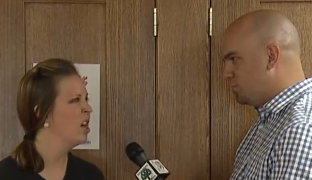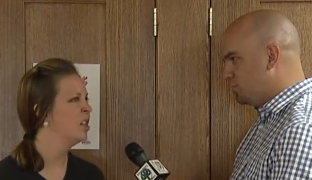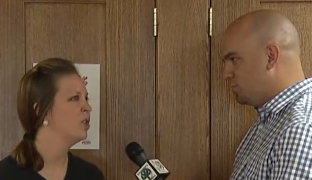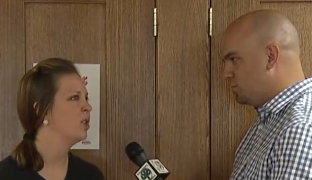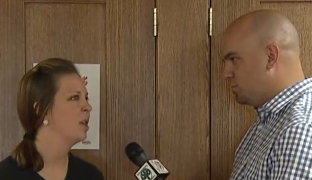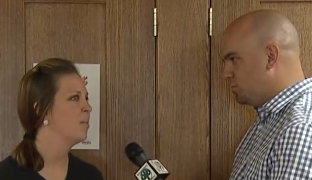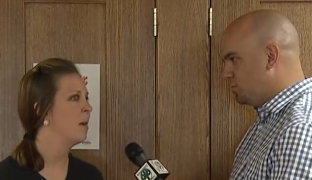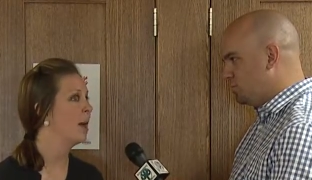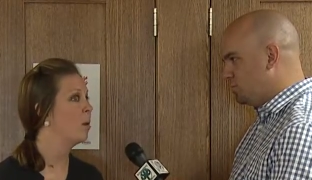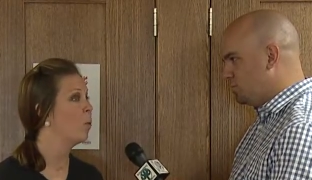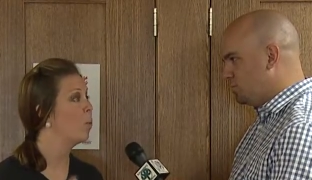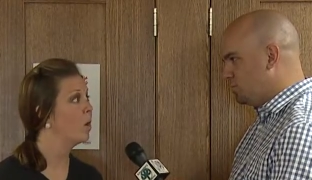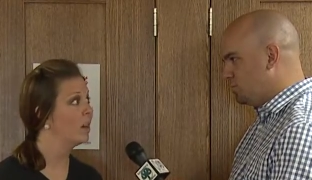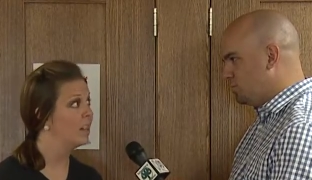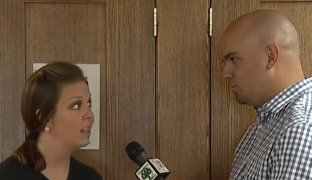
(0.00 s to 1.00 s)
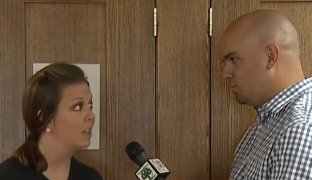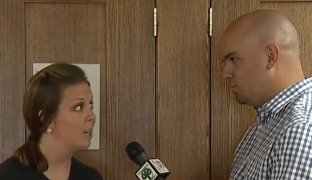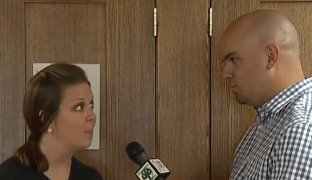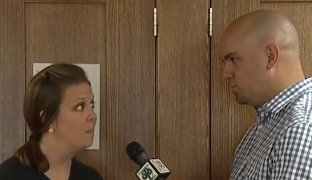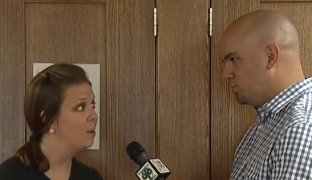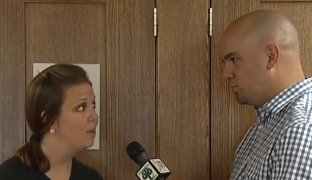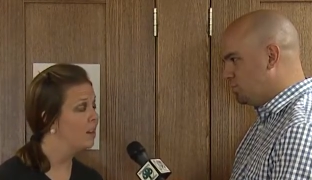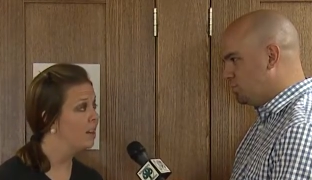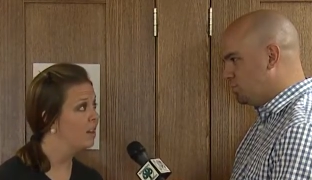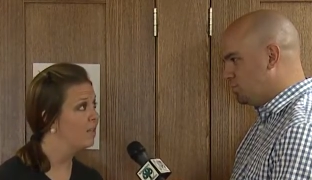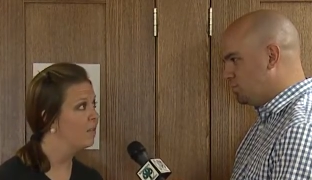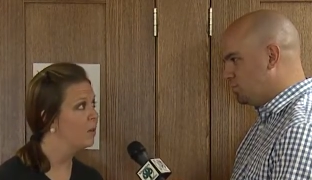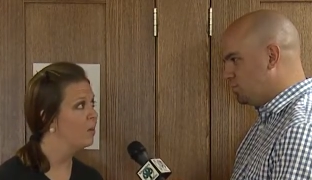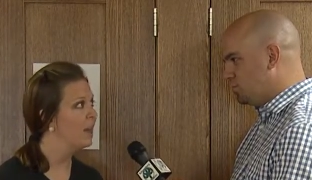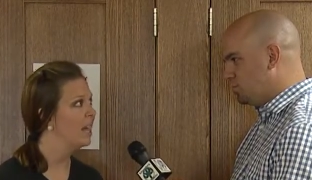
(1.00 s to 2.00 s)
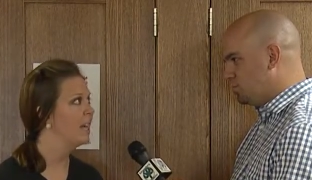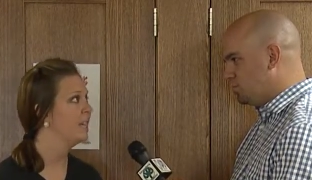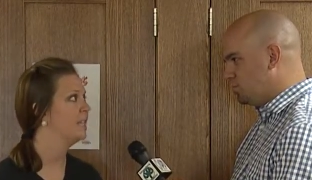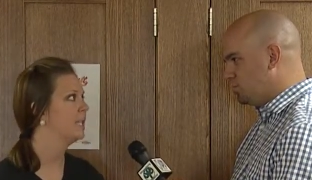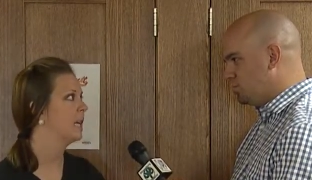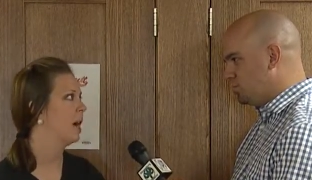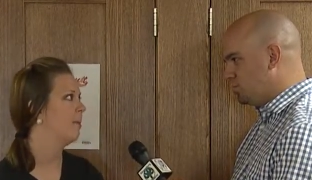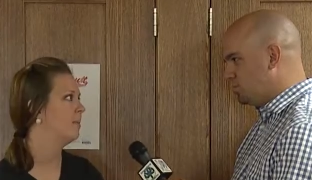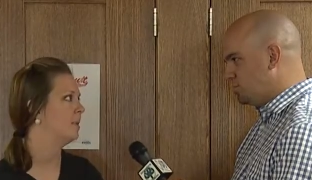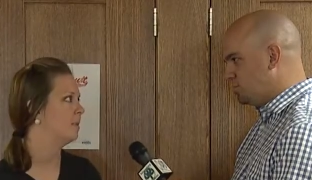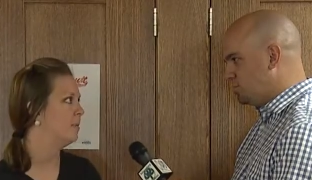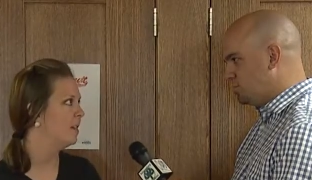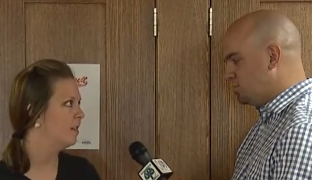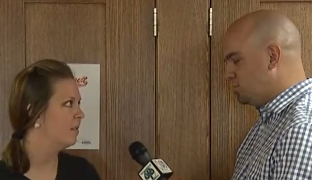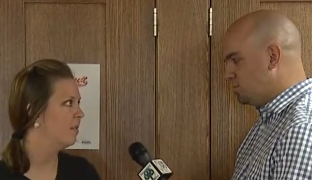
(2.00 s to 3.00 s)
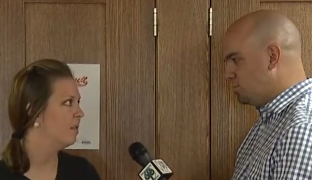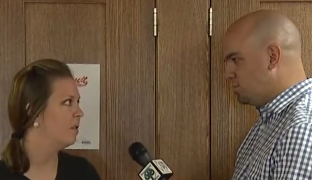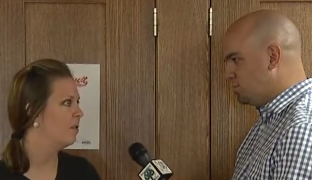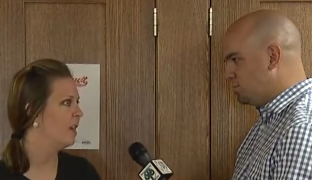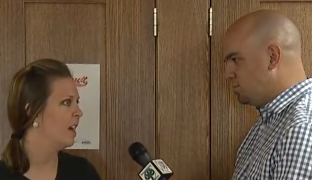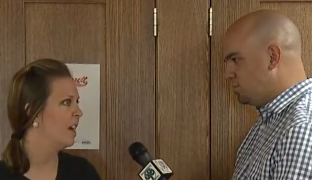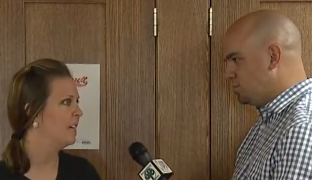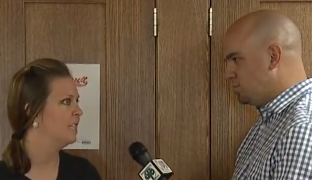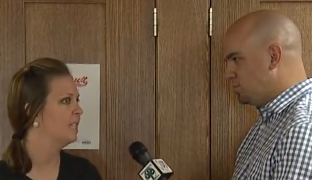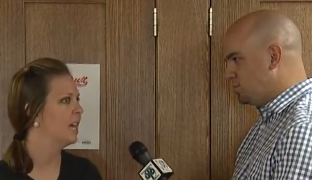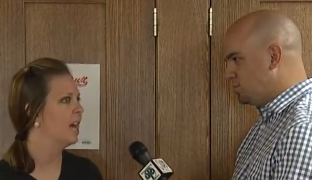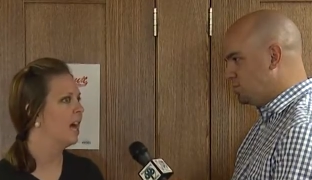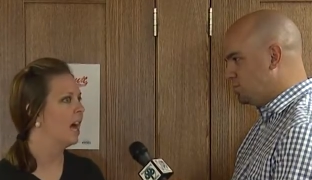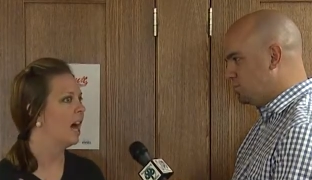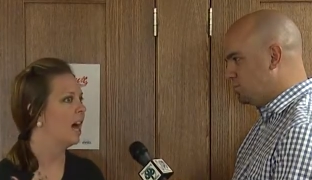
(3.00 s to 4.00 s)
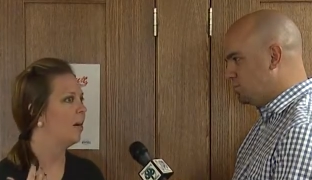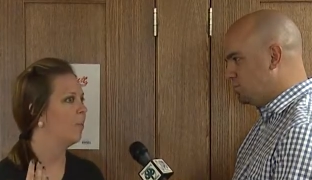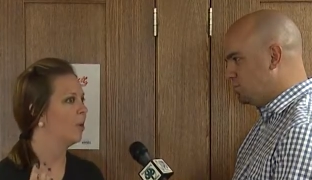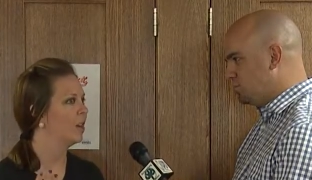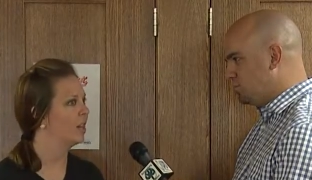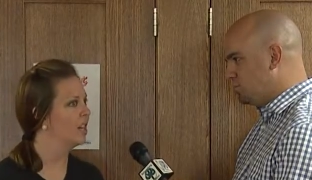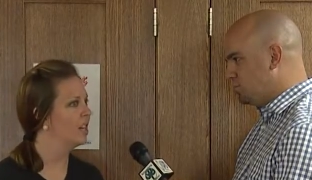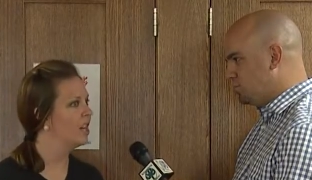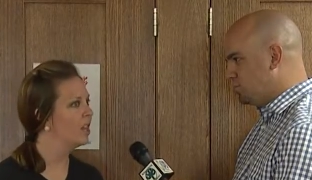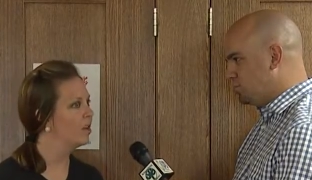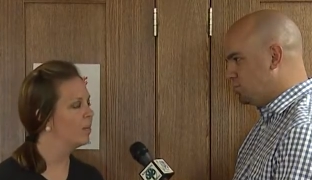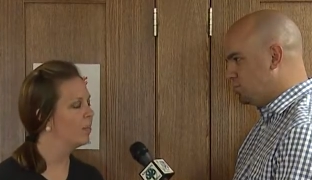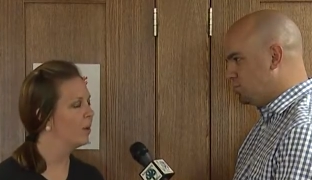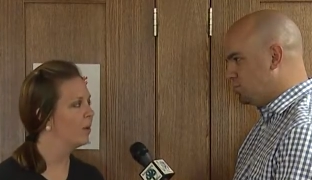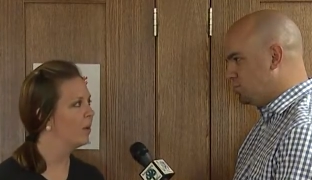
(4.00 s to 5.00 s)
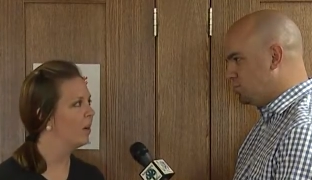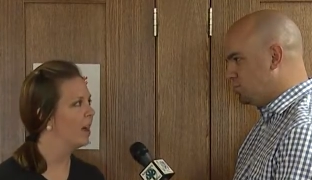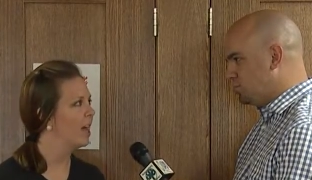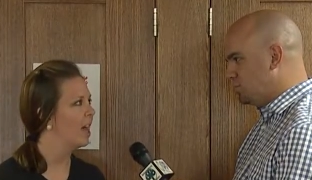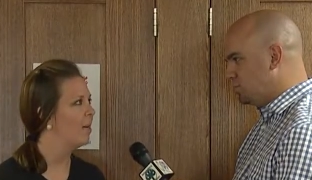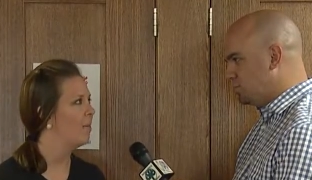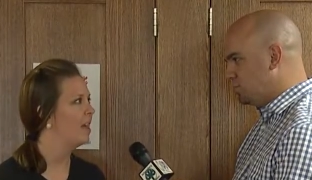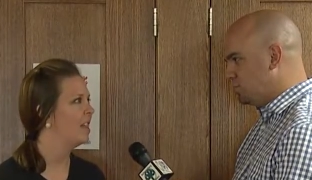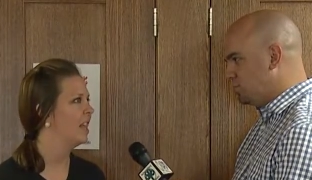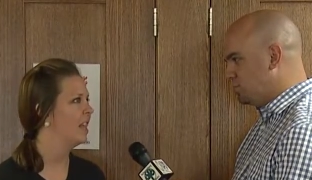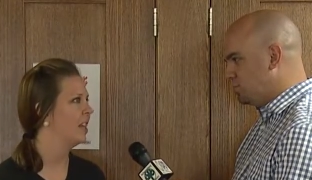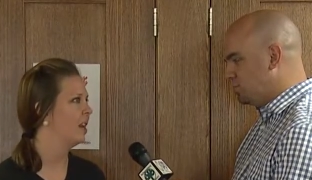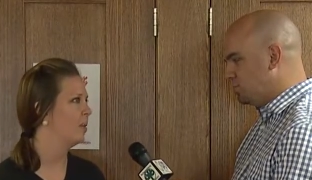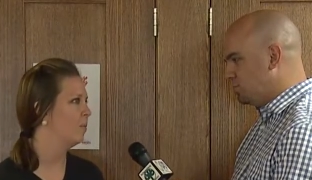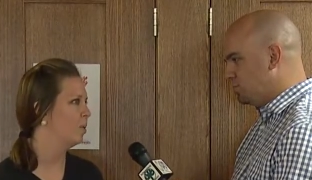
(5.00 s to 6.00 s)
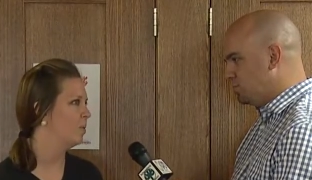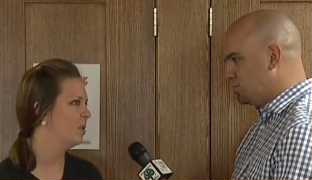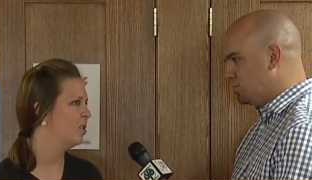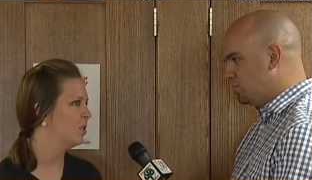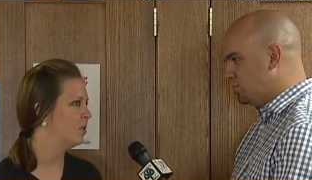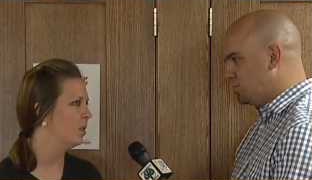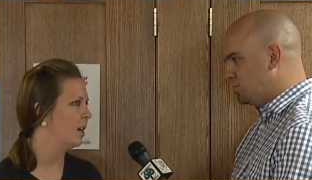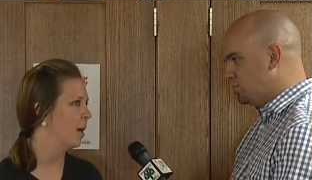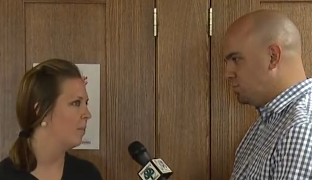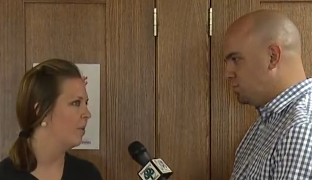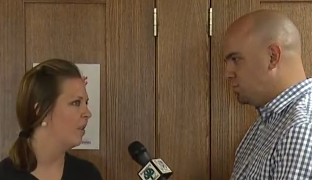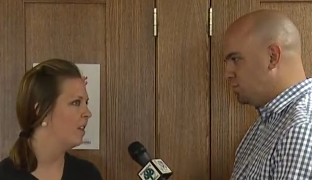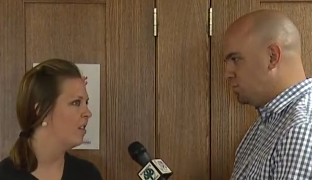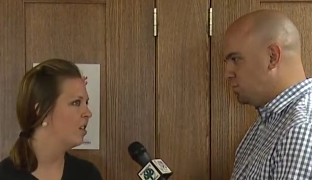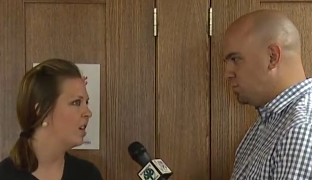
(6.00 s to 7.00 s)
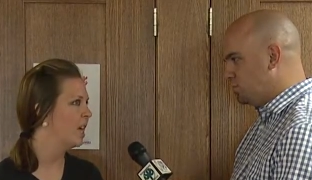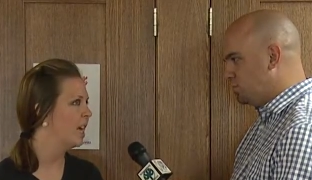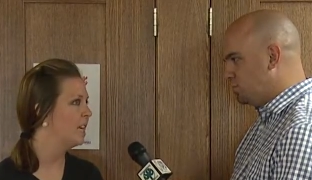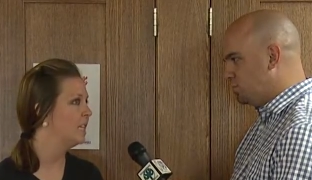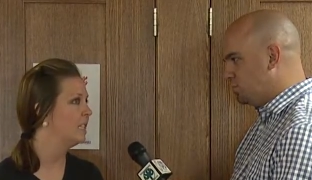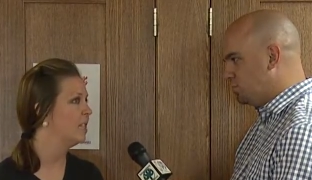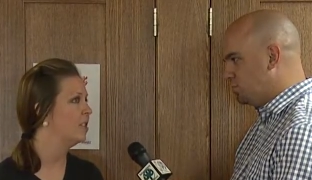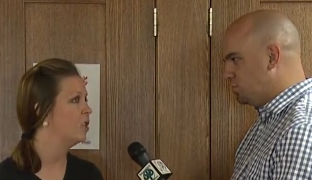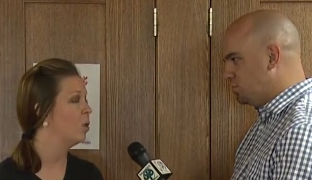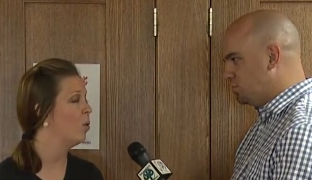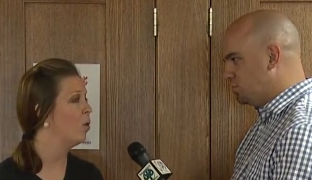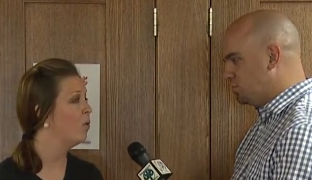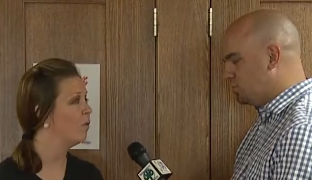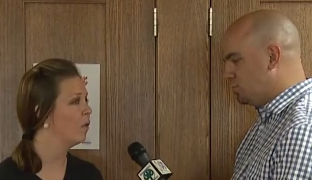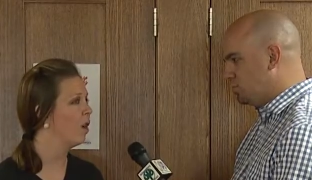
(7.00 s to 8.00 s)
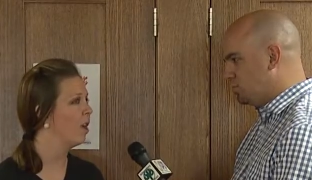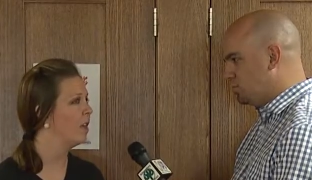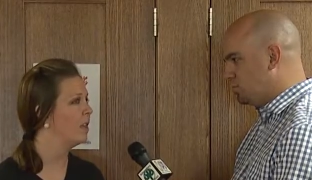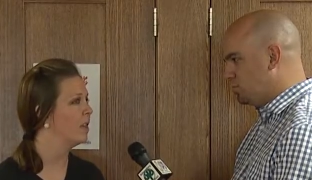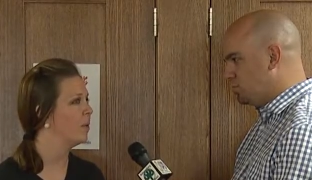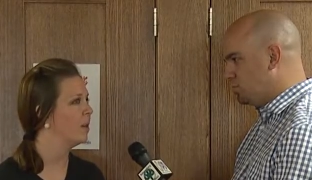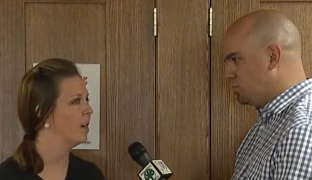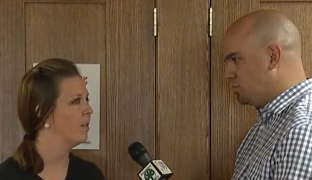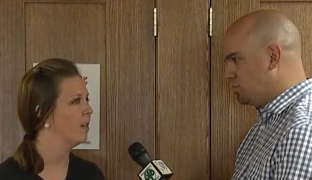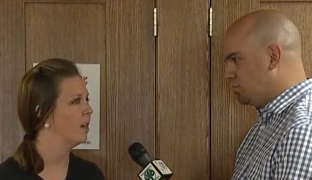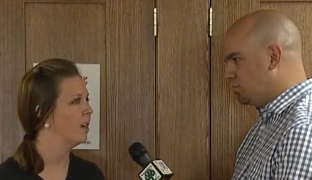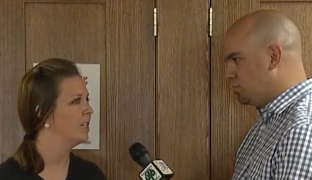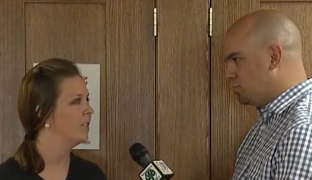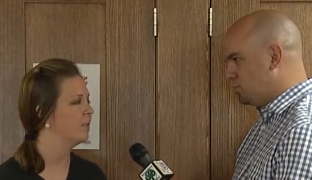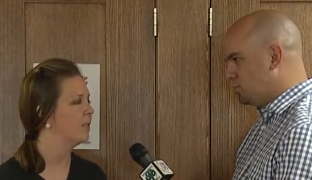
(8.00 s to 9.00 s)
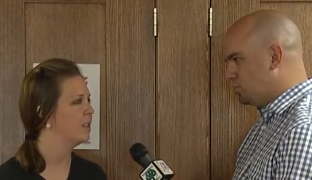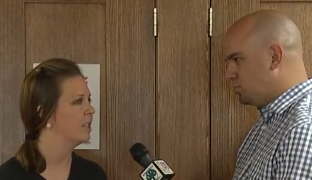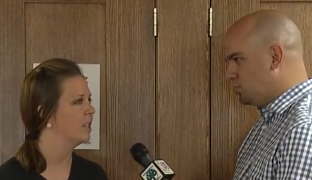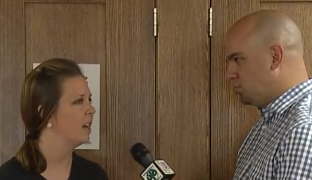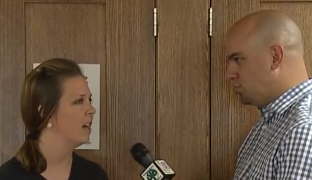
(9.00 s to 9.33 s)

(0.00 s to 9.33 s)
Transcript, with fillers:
Speaker 1: So they might work in the community a few days, come to me a few days, um, work in another program, and then come to Pursuit a couple other days. So overall, I think we have a difference